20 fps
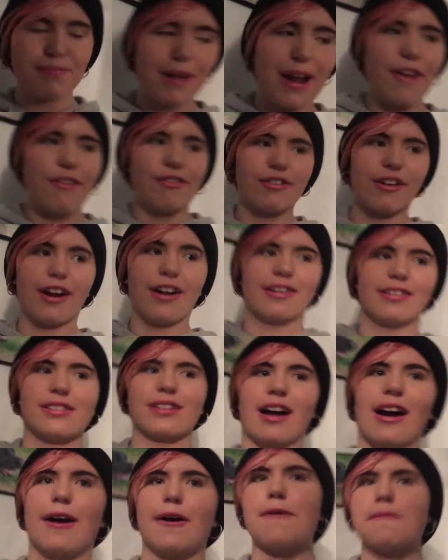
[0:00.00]
myth that
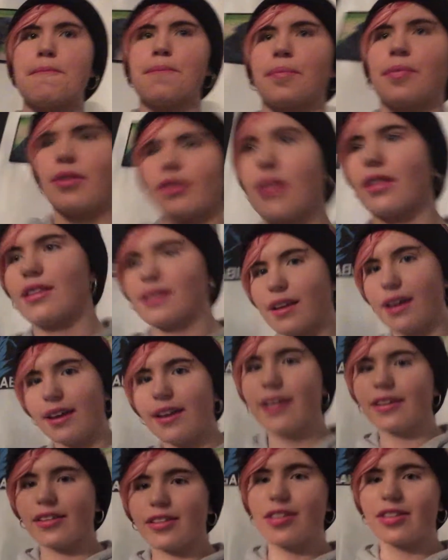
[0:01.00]
like
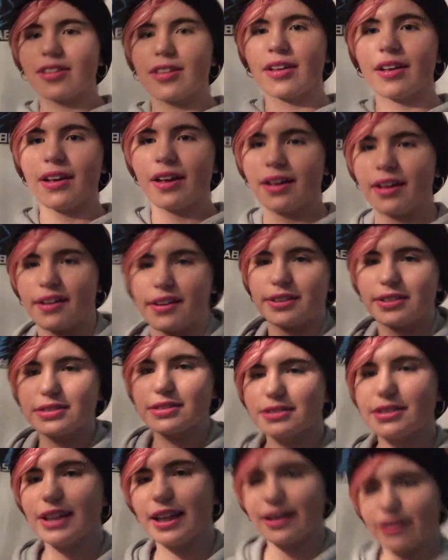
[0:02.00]
his
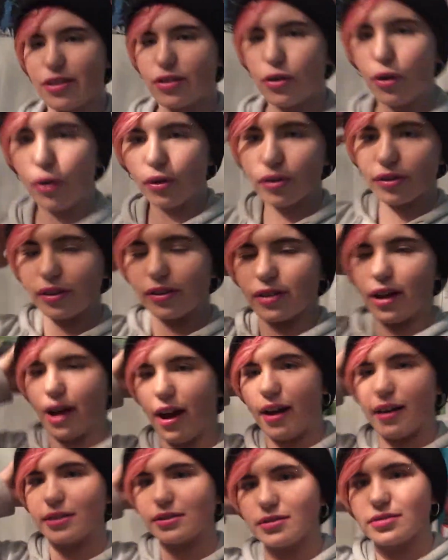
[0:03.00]
ghost is
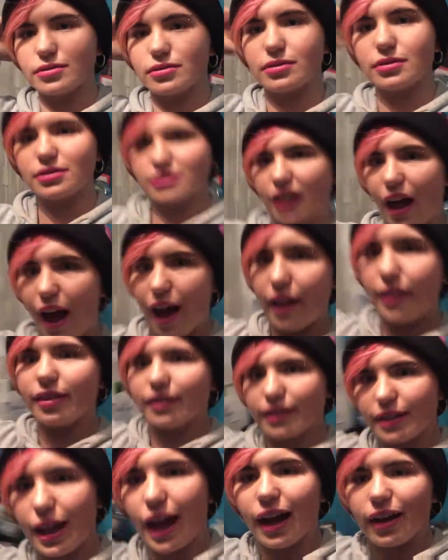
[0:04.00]
like lighting
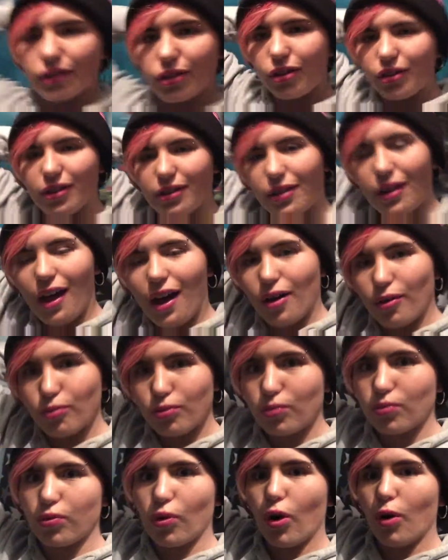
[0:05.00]
the candle and like
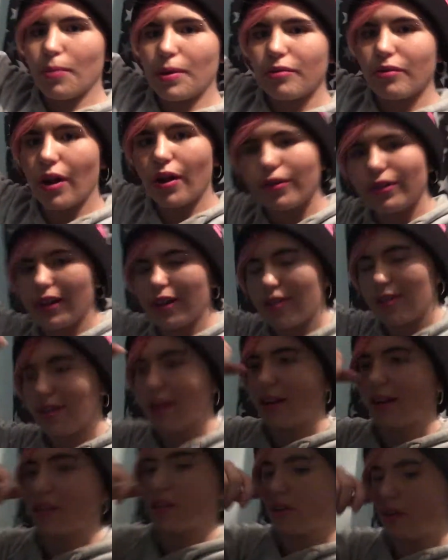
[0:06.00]
roaming around
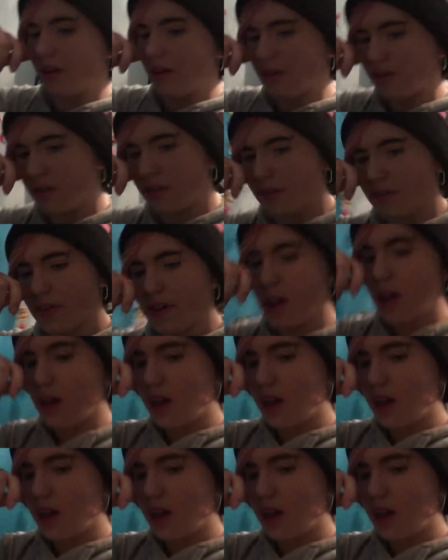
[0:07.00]
Disneyland and all that stuff.